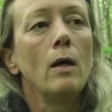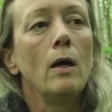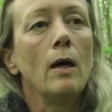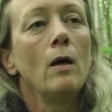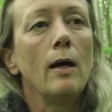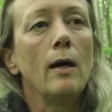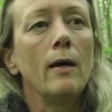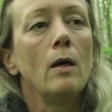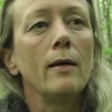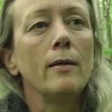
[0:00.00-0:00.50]

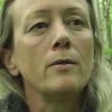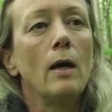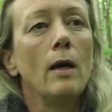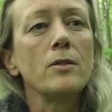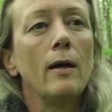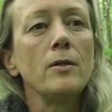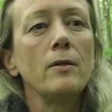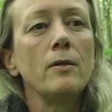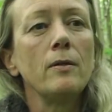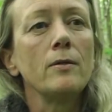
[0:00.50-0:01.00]
And
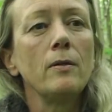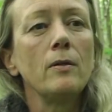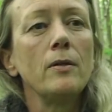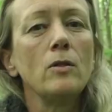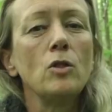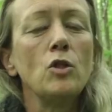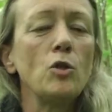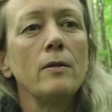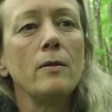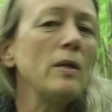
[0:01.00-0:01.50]

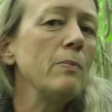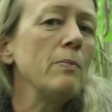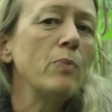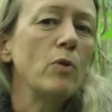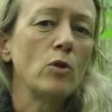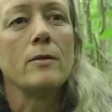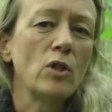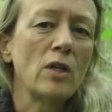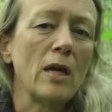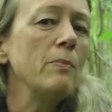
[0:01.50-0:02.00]
doing
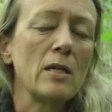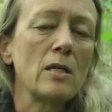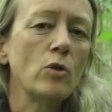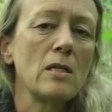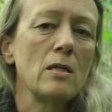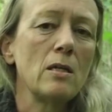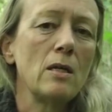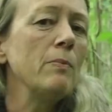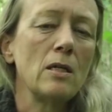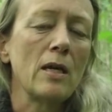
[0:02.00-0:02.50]
podcasts,
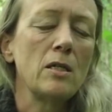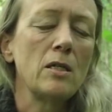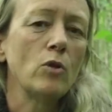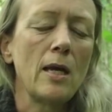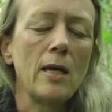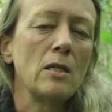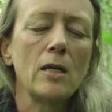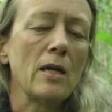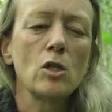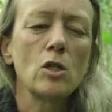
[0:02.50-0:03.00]
it
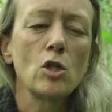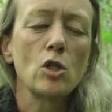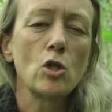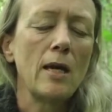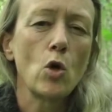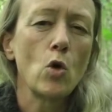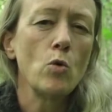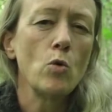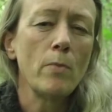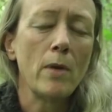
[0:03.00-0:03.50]
takes
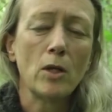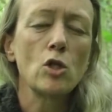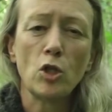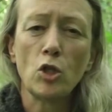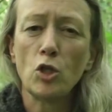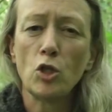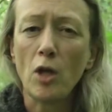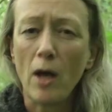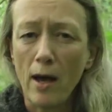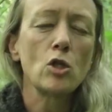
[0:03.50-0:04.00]
so
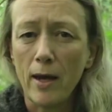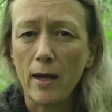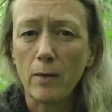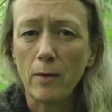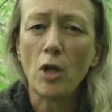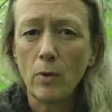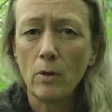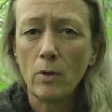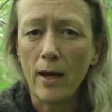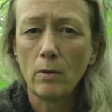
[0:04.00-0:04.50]
much
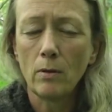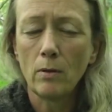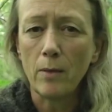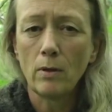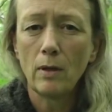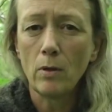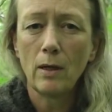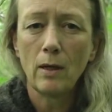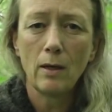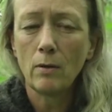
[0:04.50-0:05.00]
time,
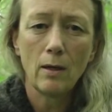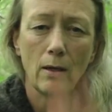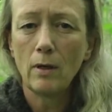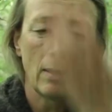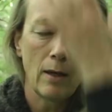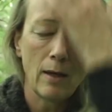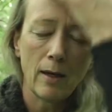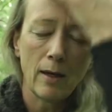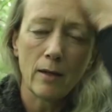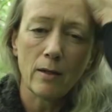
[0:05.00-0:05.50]

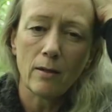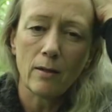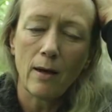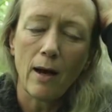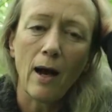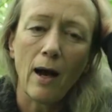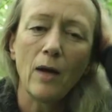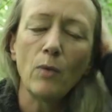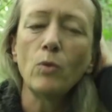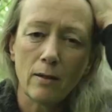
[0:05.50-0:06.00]
and
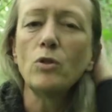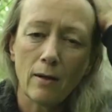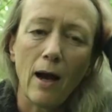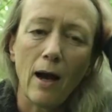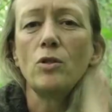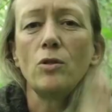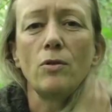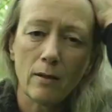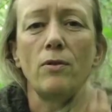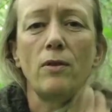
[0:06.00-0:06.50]
I want to
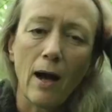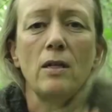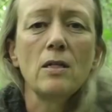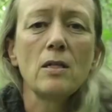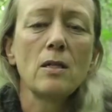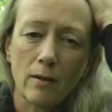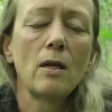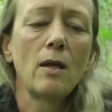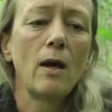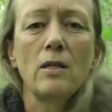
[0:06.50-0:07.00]
do things
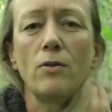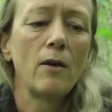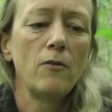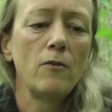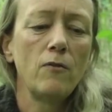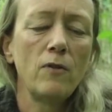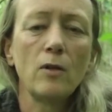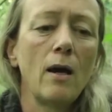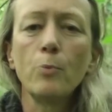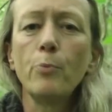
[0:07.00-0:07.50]
that I
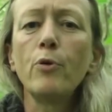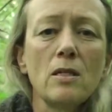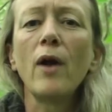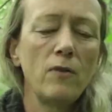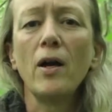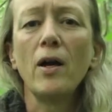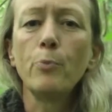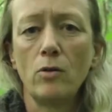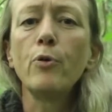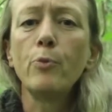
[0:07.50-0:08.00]
feel
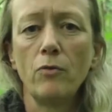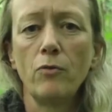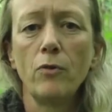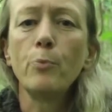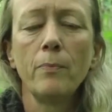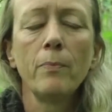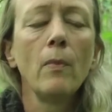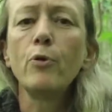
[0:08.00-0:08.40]
proud of.